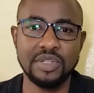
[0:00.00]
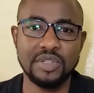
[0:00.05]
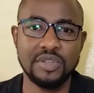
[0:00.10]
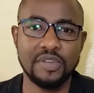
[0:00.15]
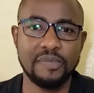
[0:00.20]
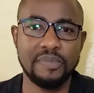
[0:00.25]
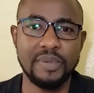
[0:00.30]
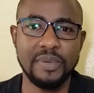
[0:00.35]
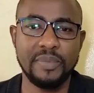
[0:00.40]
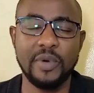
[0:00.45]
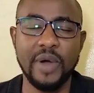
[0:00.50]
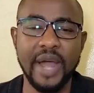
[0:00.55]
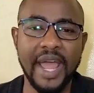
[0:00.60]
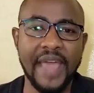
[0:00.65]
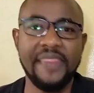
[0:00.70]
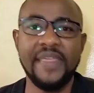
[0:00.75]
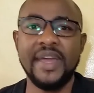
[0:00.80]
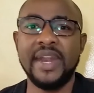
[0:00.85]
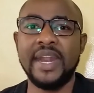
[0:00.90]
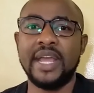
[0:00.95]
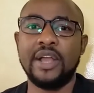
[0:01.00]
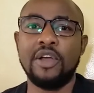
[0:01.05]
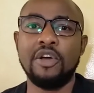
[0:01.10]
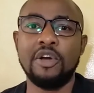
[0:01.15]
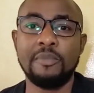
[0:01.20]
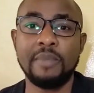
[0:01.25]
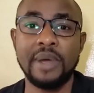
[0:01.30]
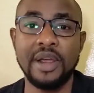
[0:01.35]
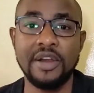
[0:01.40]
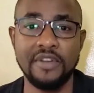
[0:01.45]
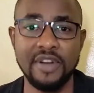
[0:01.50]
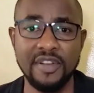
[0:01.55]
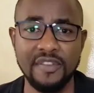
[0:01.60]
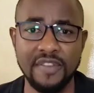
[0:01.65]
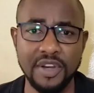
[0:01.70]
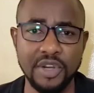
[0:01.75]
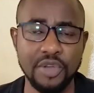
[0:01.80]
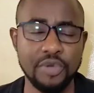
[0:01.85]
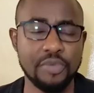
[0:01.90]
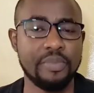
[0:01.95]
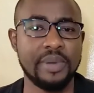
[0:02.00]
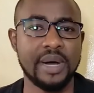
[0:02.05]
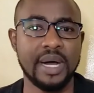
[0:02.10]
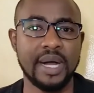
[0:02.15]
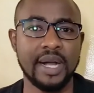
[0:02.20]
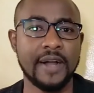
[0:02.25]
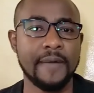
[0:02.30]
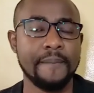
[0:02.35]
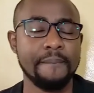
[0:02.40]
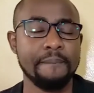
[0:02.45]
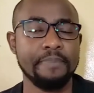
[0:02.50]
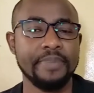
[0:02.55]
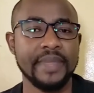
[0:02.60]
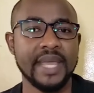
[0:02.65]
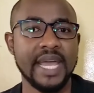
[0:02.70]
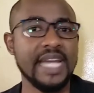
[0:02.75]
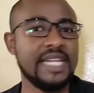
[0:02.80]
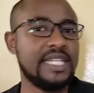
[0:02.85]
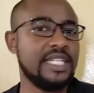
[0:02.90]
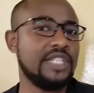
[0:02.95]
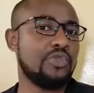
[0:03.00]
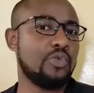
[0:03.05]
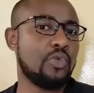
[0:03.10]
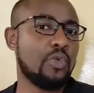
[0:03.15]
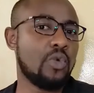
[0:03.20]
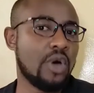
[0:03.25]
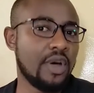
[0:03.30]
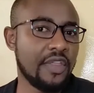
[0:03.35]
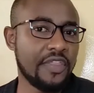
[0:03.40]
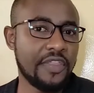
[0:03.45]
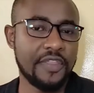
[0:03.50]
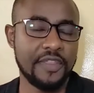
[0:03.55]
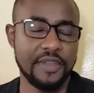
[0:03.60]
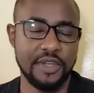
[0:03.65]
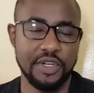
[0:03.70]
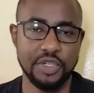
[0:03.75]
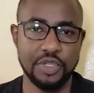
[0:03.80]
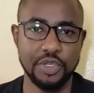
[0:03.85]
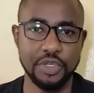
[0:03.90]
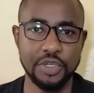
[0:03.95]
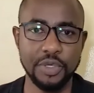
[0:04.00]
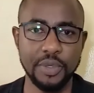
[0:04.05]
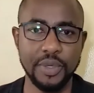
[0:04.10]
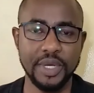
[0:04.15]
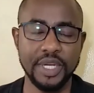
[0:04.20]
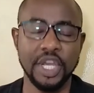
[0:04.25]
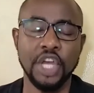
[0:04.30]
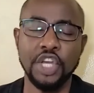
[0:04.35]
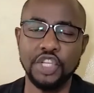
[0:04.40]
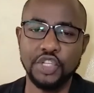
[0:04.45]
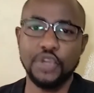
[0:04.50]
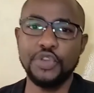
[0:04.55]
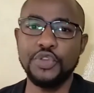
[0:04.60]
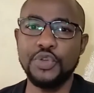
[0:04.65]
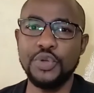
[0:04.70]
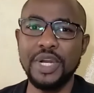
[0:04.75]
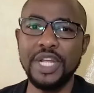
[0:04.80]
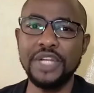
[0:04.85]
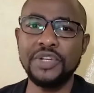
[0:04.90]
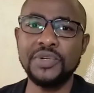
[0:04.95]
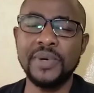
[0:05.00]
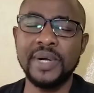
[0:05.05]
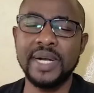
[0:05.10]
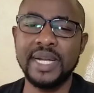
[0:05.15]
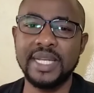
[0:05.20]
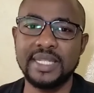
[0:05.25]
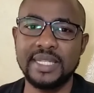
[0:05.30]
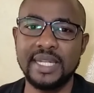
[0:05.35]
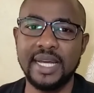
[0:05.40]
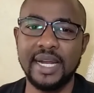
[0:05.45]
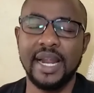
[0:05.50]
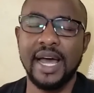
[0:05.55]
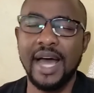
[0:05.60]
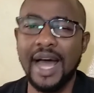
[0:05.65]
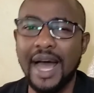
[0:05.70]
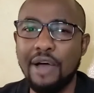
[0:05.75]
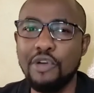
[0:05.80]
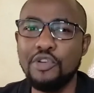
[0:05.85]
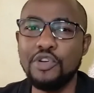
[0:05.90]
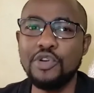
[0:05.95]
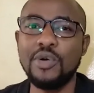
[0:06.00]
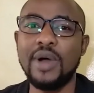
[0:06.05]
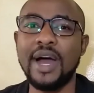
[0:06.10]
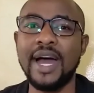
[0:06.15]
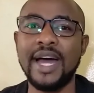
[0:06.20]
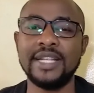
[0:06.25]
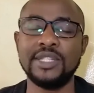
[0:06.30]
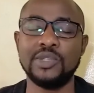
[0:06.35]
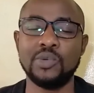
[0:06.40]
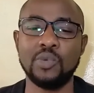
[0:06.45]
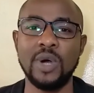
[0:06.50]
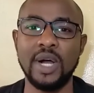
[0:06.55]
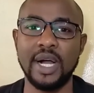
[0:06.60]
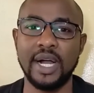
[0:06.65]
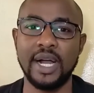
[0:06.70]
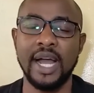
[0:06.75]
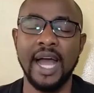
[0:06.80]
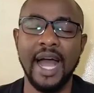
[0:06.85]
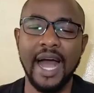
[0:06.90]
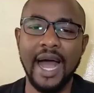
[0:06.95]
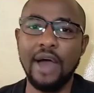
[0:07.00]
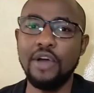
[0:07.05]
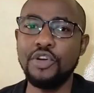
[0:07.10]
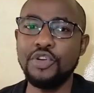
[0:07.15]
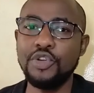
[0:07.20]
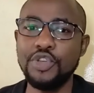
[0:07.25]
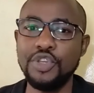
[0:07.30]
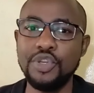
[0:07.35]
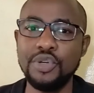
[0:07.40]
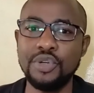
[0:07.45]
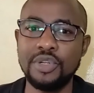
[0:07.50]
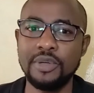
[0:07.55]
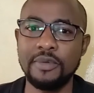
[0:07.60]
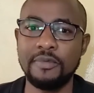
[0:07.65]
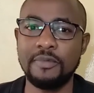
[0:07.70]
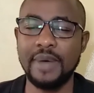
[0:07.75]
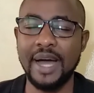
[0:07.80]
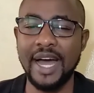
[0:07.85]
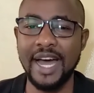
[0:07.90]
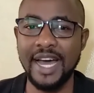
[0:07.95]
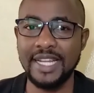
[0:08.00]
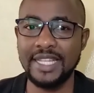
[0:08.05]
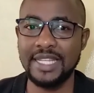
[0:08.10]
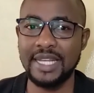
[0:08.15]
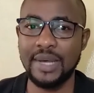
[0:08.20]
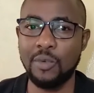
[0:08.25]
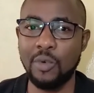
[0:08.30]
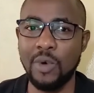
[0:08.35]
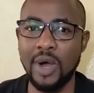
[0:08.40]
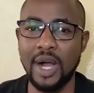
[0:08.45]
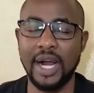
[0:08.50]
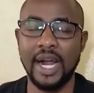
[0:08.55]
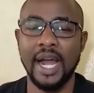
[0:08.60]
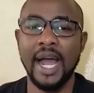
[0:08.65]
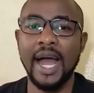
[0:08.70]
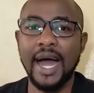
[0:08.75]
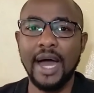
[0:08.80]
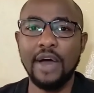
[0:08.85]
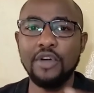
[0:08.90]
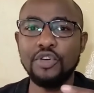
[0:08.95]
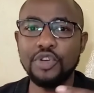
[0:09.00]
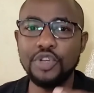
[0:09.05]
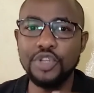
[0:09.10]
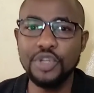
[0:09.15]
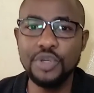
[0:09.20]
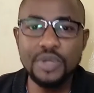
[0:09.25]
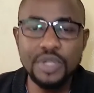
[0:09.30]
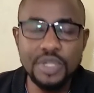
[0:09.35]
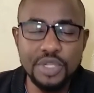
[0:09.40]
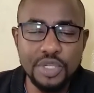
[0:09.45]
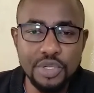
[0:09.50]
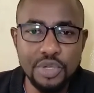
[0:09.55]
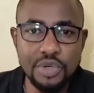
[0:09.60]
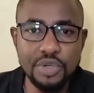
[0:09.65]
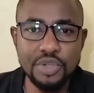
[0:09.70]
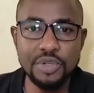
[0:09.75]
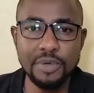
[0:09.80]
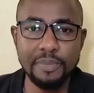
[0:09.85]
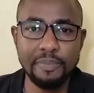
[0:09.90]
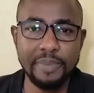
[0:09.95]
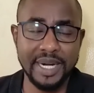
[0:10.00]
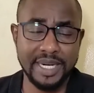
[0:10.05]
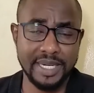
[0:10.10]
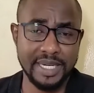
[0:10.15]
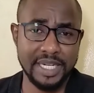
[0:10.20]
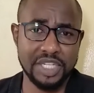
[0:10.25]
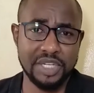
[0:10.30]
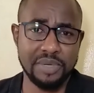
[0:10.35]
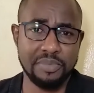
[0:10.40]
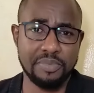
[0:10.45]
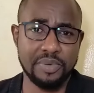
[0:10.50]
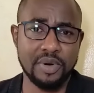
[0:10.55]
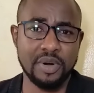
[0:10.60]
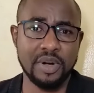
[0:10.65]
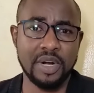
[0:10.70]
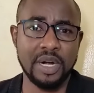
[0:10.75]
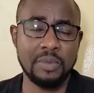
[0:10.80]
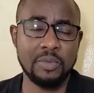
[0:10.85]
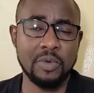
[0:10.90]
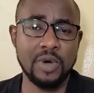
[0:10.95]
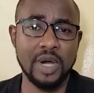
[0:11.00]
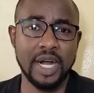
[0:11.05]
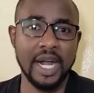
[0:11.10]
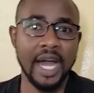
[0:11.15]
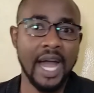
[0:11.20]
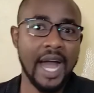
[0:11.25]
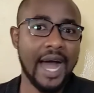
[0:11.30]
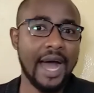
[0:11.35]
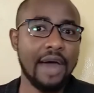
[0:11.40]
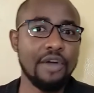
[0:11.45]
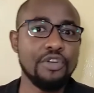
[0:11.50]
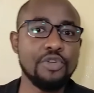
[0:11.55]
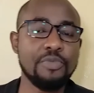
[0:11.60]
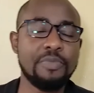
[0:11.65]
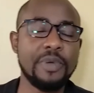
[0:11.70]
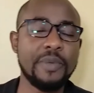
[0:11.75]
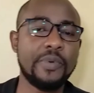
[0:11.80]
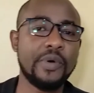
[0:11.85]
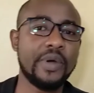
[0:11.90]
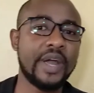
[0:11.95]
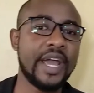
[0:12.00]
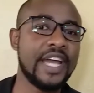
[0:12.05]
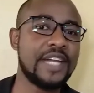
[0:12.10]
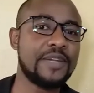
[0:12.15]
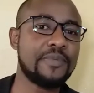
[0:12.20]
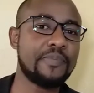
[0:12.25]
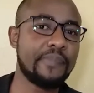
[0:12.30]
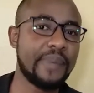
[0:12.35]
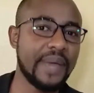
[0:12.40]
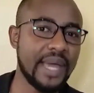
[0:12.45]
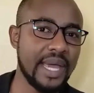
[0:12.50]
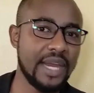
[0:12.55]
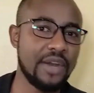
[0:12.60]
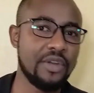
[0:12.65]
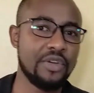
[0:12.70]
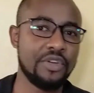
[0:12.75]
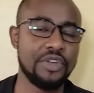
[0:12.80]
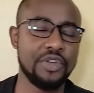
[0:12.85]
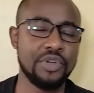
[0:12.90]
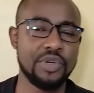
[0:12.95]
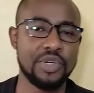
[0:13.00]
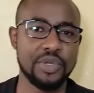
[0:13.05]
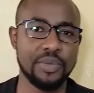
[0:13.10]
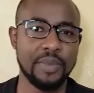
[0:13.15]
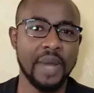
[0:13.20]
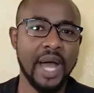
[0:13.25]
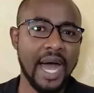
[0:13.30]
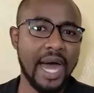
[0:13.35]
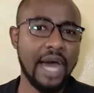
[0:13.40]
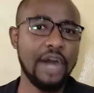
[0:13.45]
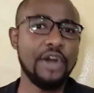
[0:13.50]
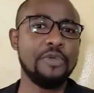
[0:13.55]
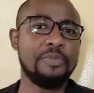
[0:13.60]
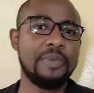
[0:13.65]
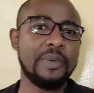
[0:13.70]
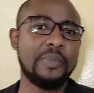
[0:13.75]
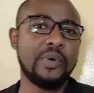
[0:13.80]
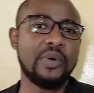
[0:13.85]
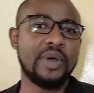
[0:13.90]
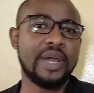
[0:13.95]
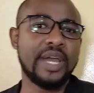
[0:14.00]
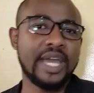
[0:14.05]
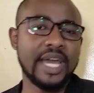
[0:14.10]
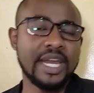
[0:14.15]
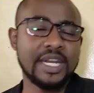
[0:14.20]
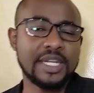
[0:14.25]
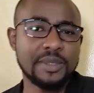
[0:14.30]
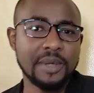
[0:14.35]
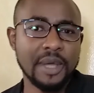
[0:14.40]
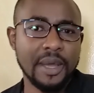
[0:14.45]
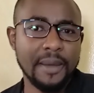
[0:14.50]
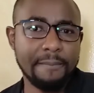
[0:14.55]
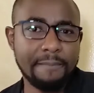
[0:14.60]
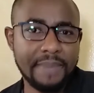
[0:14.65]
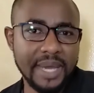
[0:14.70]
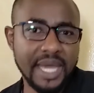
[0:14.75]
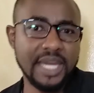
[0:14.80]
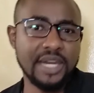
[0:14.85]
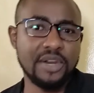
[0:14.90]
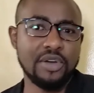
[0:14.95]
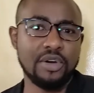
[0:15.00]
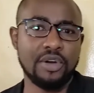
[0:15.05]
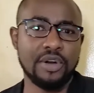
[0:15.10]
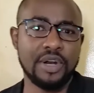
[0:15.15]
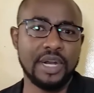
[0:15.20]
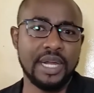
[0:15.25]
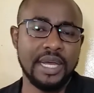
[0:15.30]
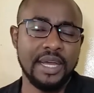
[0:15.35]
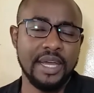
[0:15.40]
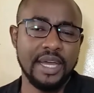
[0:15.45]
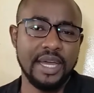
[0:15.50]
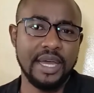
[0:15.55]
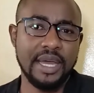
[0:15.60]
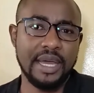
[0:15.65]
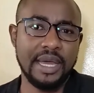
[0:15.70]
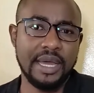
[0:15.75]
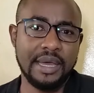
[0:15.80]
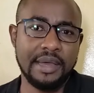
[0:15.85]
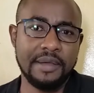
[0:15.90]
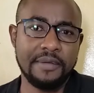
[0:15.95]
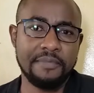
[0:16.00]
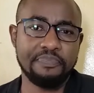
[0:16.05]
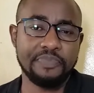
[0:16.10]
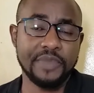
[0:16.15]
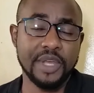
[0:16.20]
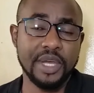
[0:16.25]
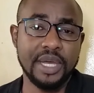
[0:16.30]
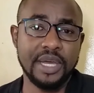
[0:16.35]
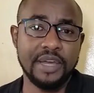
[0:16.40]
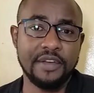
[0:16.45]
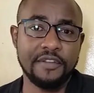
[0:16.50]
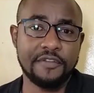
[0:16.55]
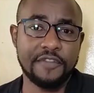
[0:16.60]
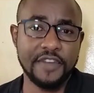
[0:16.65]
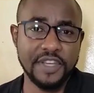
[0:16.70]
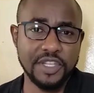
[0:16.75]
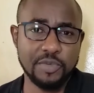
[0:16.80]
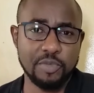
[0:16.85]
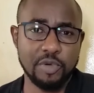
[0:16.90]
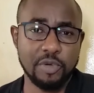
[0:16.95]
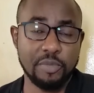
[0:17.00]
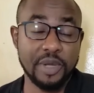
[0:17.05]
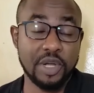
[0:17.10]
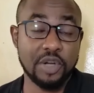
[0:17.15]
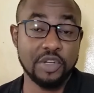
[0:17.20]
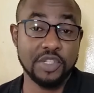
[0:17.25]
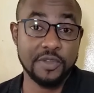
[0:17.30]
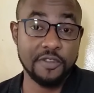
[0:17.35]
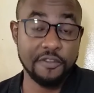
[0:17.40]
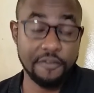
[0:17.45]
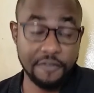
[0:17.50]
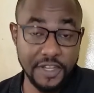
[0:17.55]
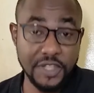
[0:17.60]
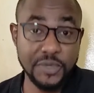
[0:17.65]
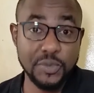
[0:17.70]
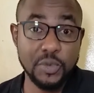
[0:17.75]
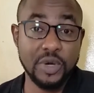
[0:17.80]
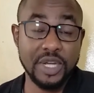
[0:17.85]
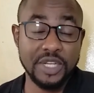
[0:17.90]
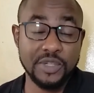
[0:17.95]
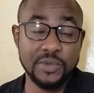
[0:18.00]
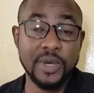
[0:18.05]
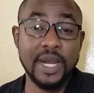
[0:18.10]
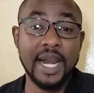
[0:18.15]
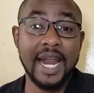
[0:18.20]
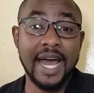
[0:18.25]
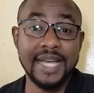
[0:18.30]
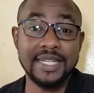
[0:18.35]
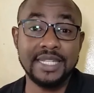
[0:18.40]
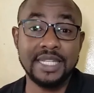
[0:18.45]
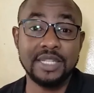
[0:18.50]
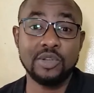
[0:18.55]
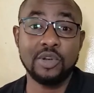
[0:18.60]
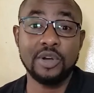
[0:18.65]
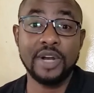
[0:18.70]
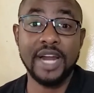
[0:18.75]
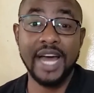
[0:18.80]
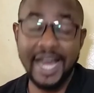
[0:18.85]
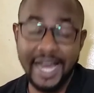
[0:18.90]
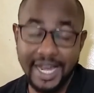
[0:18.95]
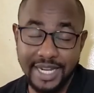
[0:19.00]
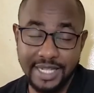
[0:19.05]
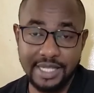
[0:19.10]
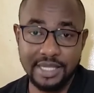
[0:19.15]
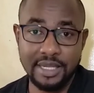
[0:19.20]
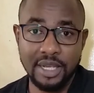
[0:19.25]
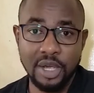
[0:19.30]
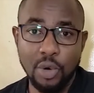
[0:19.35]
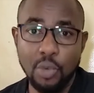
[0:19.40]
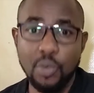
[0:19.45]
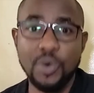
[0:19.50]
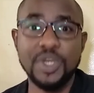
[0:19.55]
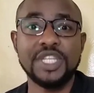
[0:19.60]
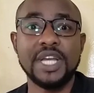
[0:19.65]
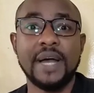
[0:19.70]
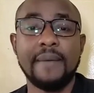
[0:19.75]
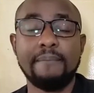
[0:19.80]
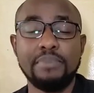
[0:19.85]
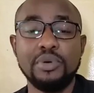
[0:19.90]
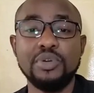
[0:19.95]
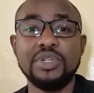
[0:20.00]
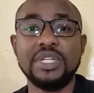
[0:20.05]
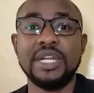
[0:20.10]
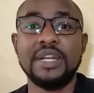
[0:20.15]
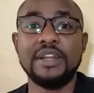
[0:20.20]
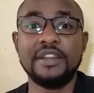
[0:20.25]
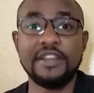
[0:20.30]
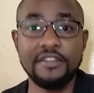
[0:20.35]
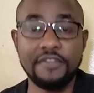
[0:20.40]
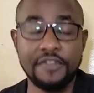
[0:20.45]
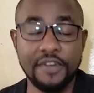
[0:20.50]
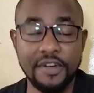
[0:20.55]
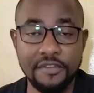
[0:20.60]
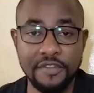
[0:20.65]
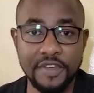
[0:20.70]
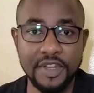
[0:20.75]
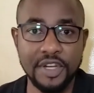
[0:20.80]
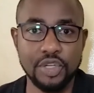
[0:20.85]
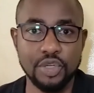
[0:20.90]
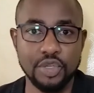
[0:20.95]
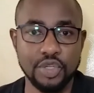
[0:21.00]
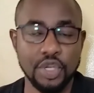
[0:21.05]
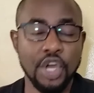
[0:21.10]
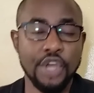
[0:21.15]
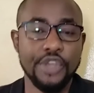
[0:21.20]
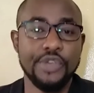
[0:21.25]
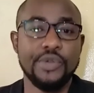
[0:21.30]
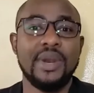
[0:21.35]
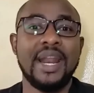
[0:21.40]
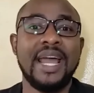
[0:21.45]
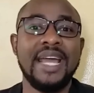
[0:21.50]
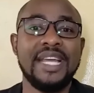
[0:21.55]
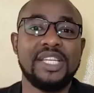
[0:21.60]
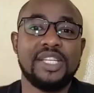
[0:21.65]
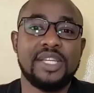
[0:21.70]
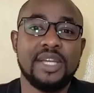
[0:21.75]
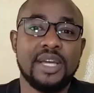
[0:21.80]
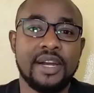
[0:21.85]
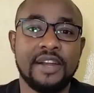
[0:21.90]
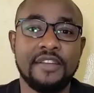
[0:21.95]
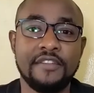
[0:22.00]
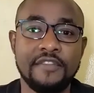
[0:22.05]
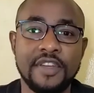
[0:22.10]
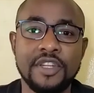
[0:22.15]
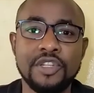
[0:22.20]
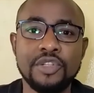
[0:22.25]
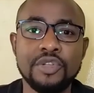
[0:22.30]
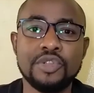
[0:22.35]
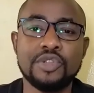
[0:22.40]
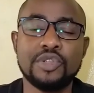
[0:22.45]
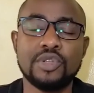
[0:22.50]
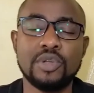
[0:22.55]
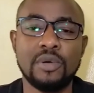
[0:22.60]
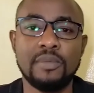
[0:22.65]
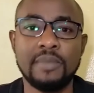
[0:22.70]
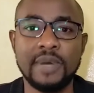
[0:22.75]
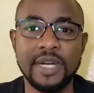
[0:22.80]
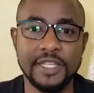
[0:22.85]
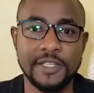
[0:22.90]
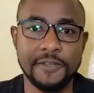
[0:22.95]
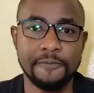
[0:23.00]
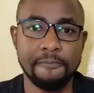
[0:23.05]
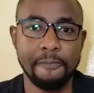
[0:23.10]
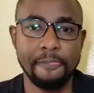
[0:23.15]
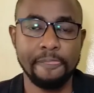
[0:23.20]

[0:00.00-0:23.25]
of people and then I got my revenue back, it is worth to do it. So you need to understand, how do ads work? How do YouTube ads work? How do you YouTube partnership program work? How do people get paid on YouTube? How do people get paid on Facebook? Because Facebook as well has its own ads which are put in different videos. You like sharing videos so much.